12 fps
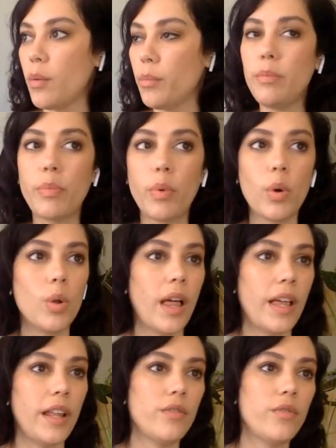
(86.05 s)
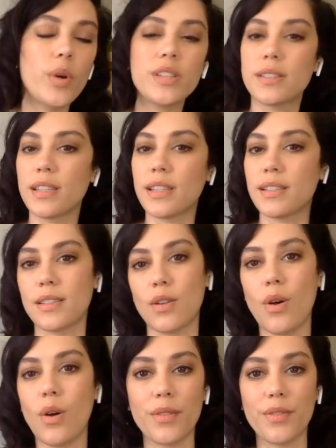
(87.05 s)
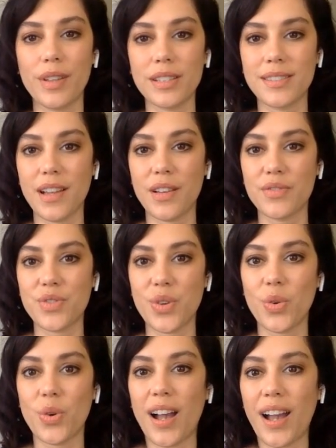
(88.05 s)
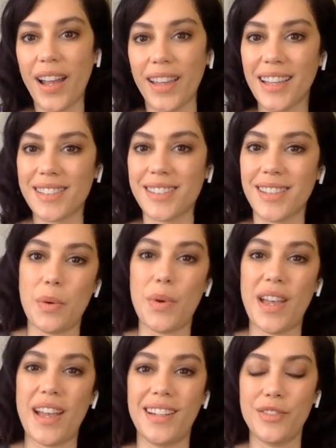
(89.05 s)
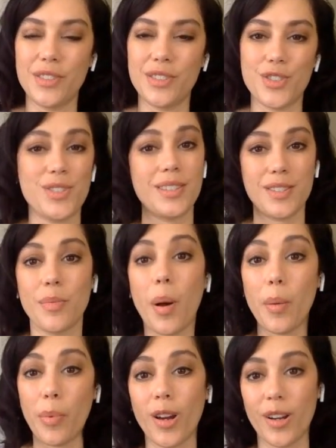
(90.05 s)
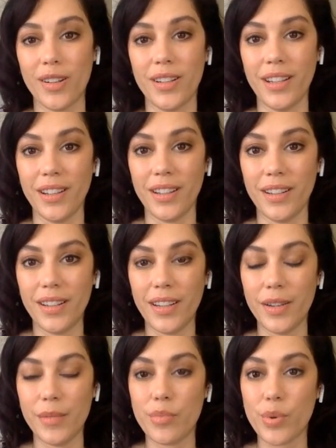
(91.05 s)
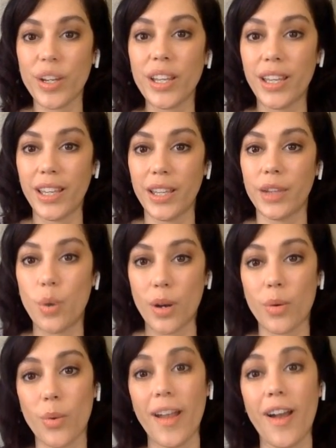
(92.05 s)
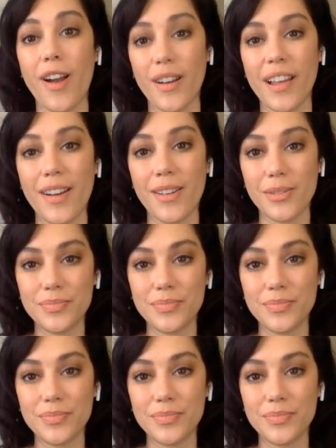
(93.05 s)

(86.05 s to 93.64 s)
people and voices and all of that stuff. So I'd like to think we have even just a small part in bringing in where we are now.